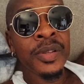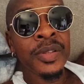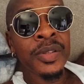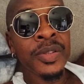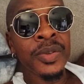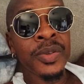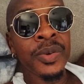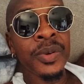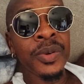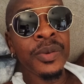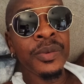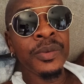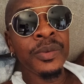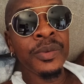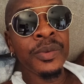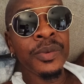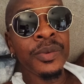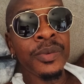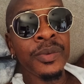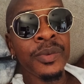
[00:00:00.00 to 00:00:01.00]
to
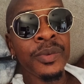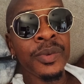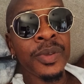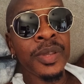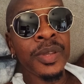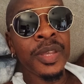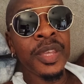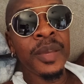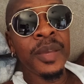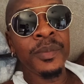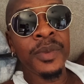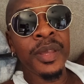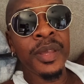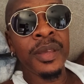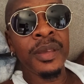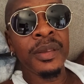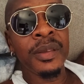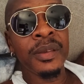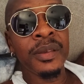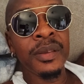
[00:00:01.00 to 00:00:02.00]
keep
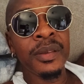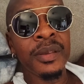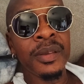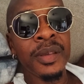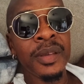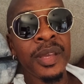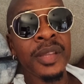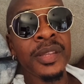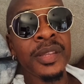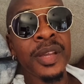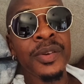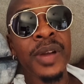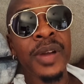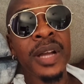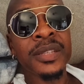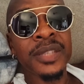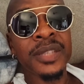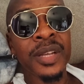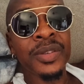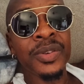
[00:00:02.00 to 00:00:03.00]
the
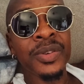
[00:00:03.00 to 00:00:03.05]
interaction